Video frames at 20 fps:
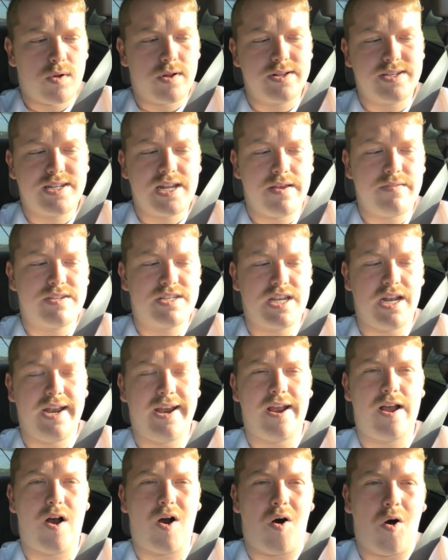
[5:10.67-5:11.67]
Well, instead of
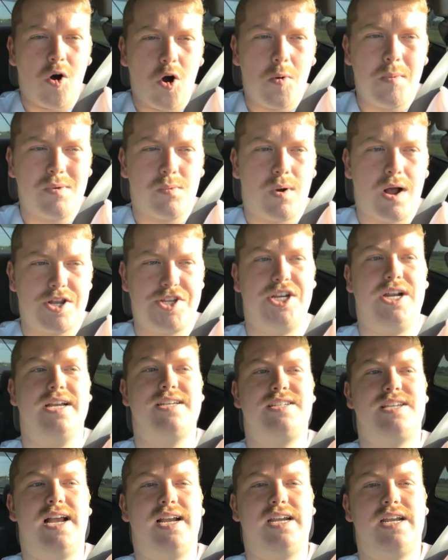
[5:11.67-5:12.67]
sitting at home and watching
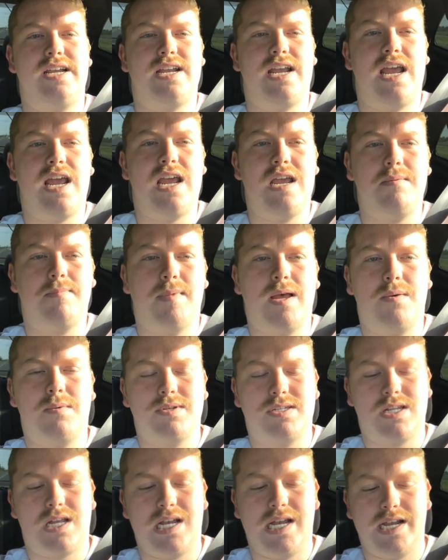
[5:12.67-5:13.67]
a second game, I
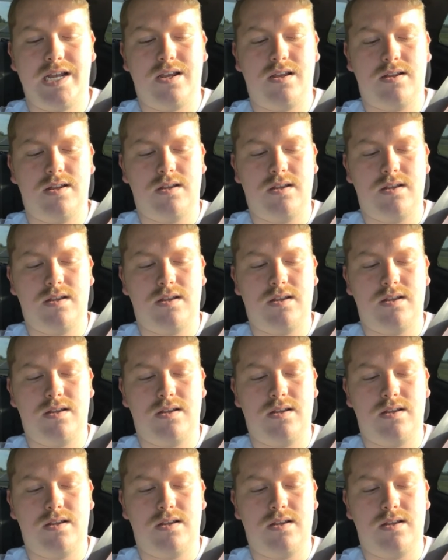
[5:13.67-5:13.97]
was like,